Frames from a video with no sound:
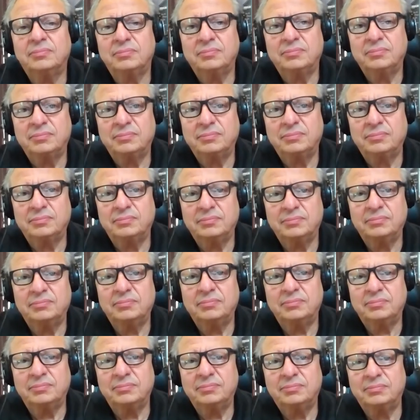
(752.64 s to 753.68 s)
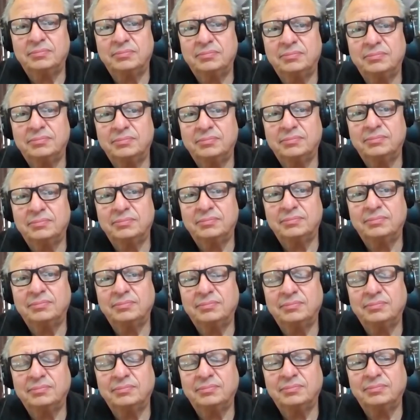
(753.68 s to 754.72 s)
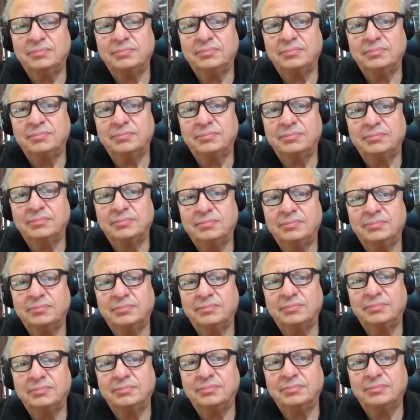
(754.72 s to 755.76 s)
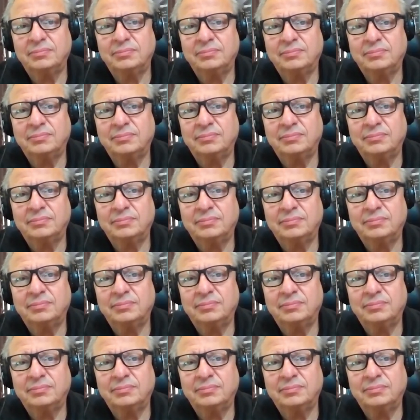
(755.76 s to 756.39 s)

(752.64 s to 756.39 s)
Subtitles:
This person isn't speaking.